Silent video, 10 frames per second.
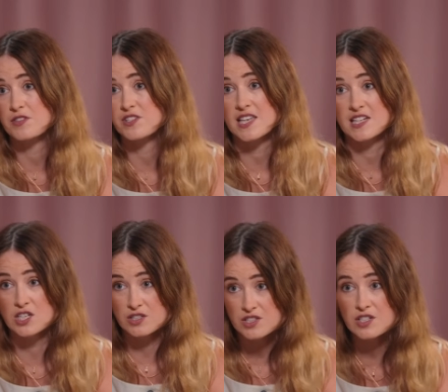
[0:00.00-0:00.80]
if there's any
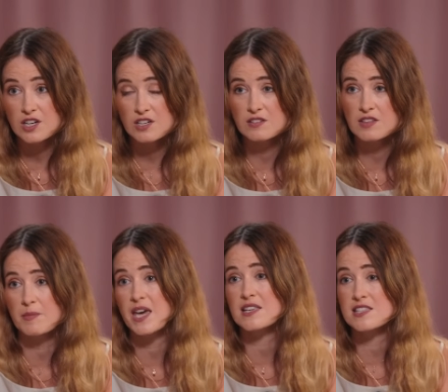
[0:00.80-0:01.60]
concern, they
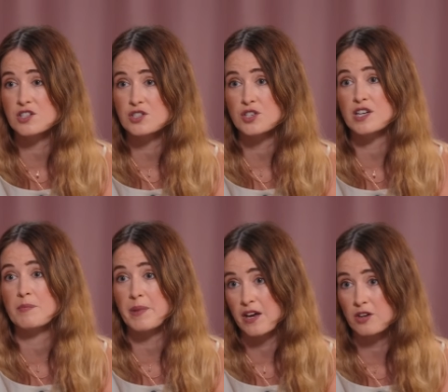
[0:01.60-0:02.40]
may consider doing a
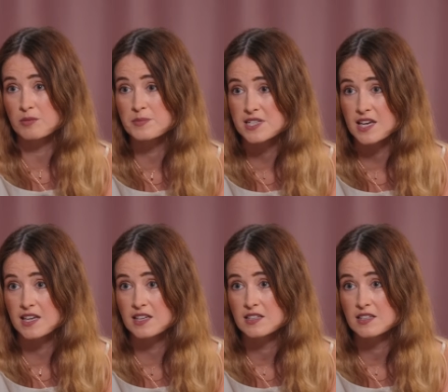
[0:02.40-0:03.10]
biopsy.